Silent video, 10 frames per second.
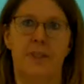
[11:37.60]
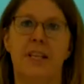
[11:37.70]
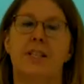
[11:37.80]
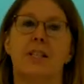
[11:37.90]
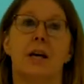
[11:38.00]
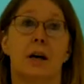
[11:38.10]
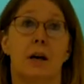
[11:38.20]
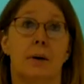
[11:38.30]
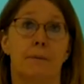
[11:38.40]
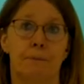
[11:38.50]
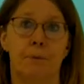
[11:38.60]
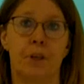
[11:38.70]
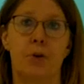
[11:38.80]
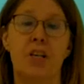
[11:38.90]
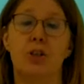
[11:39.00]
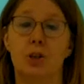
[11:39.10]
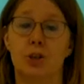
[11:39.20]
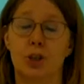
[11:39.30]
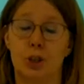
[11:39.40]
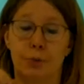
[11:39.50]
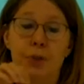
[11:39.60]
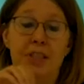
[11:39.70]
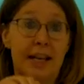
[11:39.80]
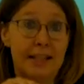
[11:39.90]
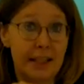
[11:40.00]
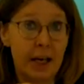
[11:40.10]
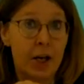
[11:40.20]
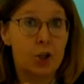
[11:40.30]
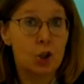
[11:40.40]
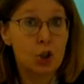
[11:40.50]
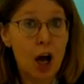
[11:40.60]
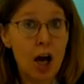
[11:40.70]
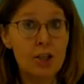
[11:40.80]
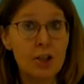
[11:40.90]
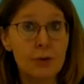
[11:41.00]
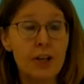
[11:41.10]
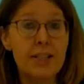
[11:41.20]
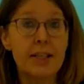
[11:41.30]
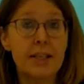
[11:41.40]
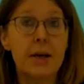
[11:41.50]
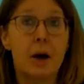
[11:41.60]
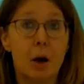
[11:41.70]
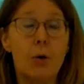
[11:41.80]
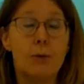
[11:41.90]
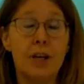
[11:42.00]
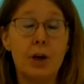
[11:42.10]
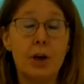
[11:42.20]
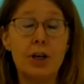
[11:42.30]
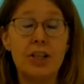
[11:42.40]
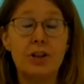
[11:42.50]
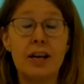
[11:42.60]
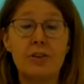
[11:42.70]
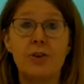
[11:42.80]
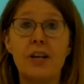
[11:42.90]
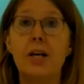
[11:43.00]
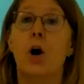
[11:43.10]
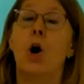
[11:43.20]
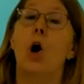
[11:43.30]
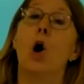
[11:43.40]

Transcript: did researchers put it at the start of an escape, of a learning trajectory,